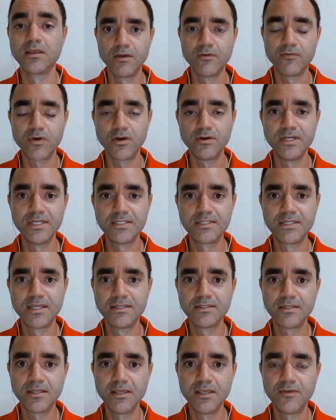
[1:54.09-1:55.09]
For
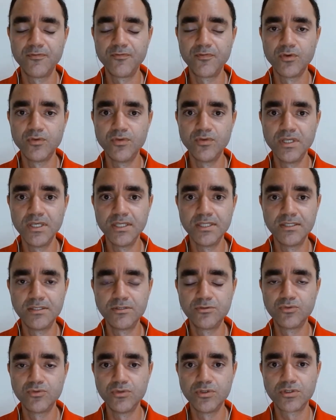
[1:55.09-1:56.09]
instance, if you need
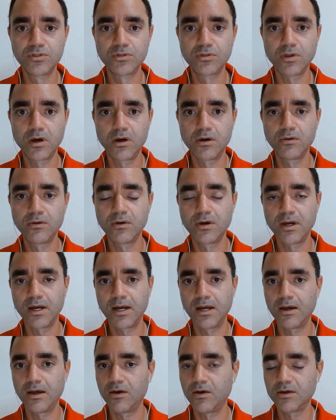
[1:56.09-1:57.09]
to install
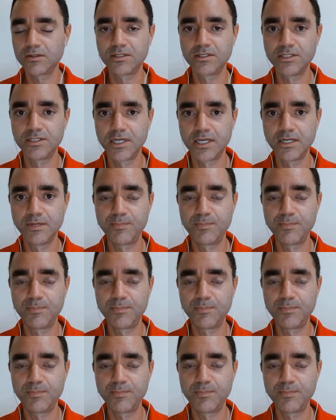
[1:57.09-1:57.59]
an oxygen